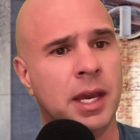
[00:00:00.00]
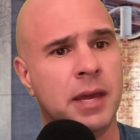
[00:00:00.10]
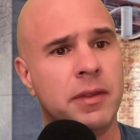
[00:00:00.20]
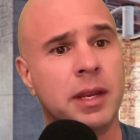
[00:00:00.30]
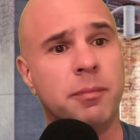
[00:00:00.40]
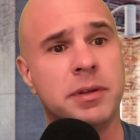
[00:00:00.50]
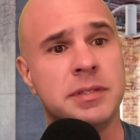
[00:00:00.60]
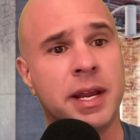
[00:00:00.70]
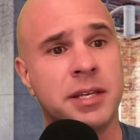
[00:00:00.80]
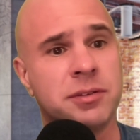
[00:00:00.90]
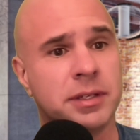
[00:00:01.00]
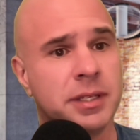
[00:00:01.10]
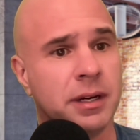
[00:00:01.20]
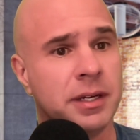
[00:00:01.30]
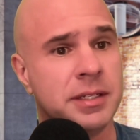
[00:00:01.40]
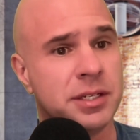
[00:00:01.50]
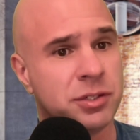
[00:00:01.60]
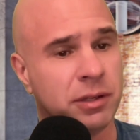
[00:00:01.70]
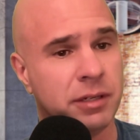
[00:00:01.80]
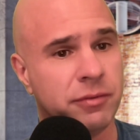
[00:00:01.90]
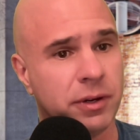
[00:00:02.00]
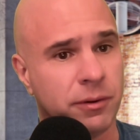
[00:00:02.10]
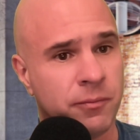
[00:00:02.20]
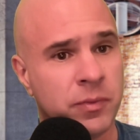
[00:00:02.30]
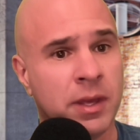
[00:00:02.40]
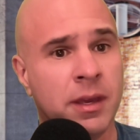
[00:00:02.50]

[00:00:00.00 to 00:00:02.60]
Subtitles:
And then he puts an asterisk here, additional info.